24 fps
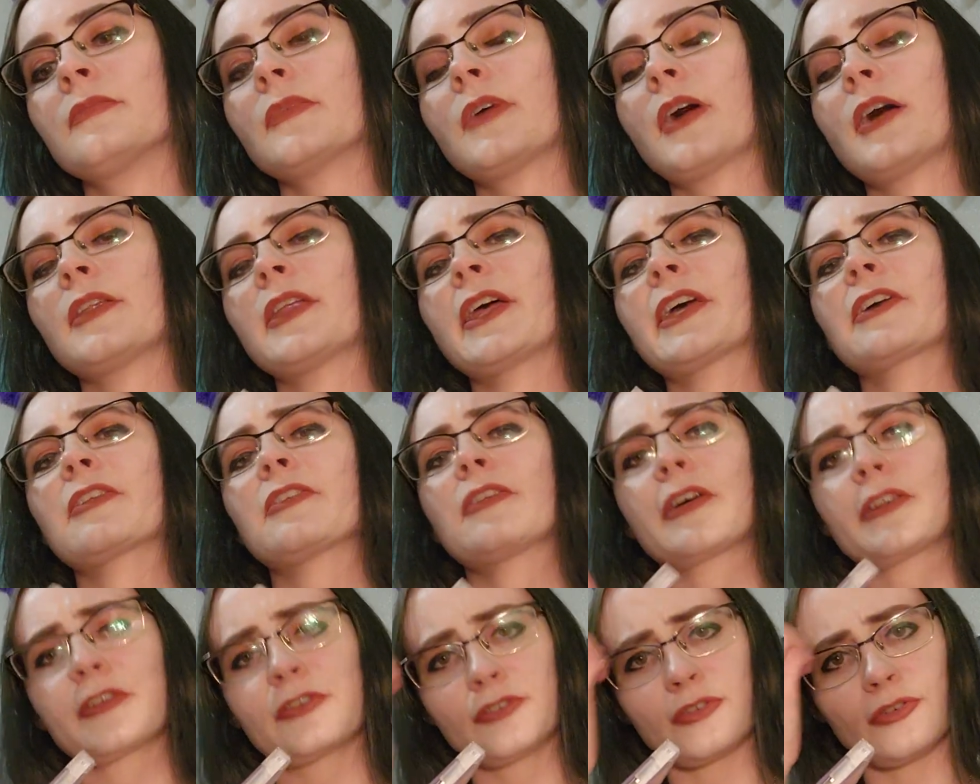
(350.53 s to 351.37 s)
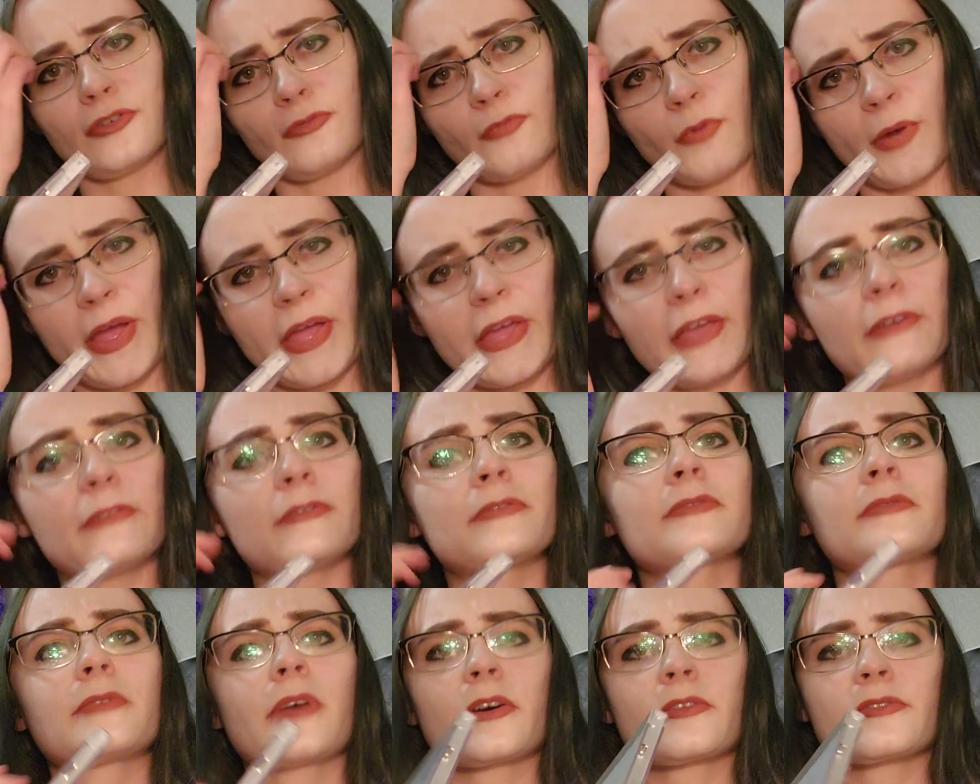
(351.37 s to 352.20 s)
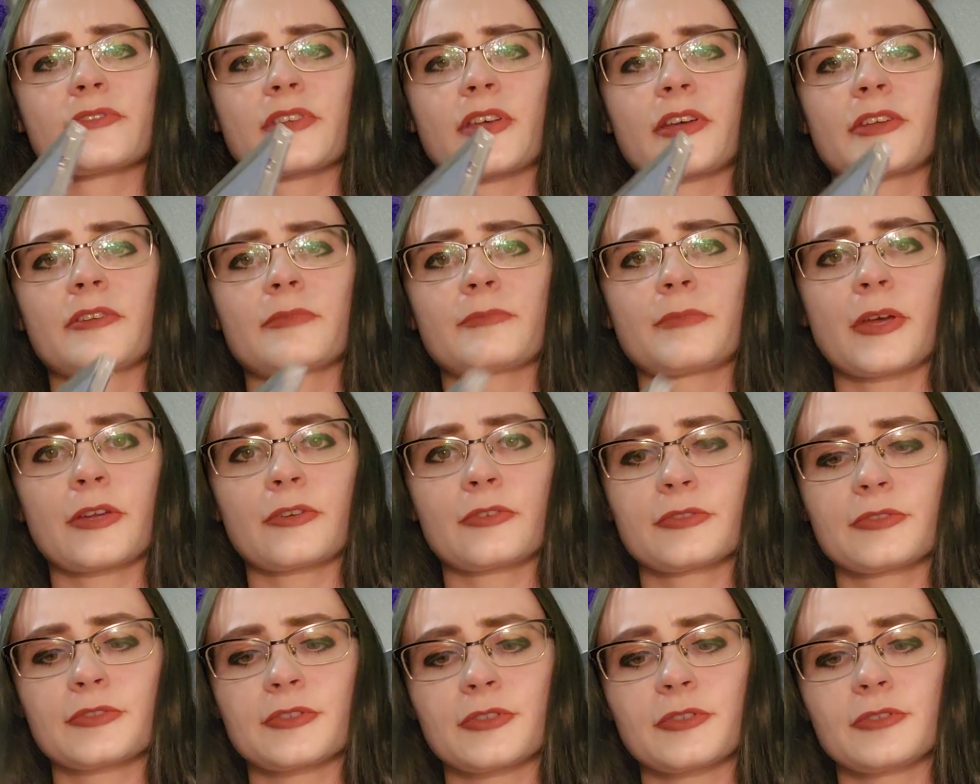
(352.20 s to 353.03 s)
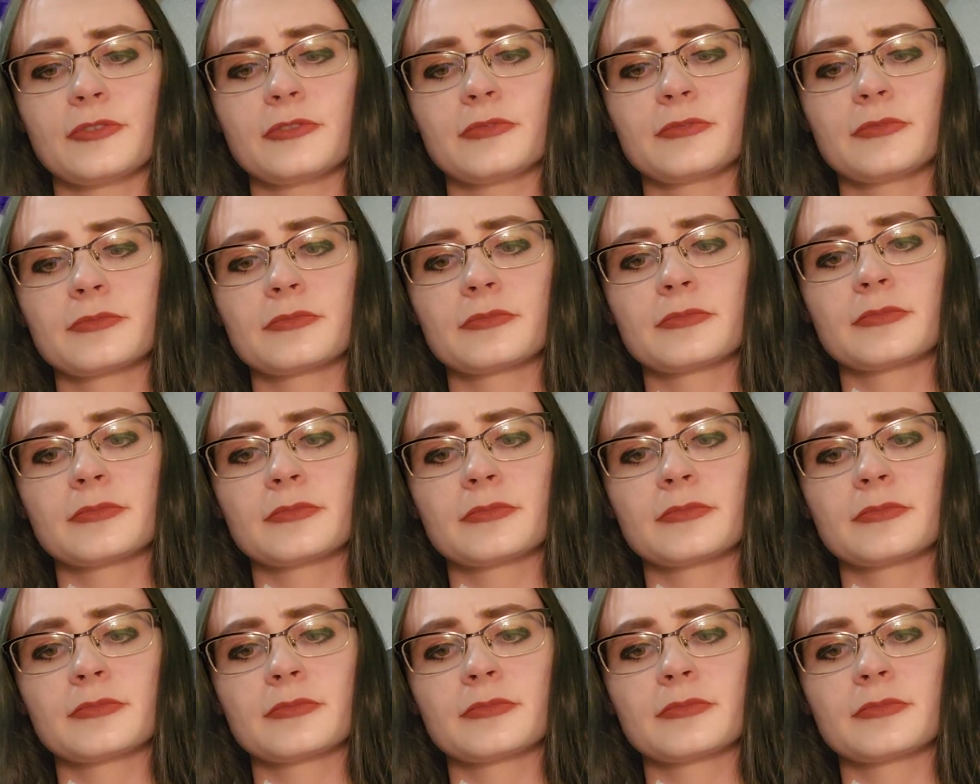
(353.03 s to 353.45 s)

I like a lot of new wave outside of metal too.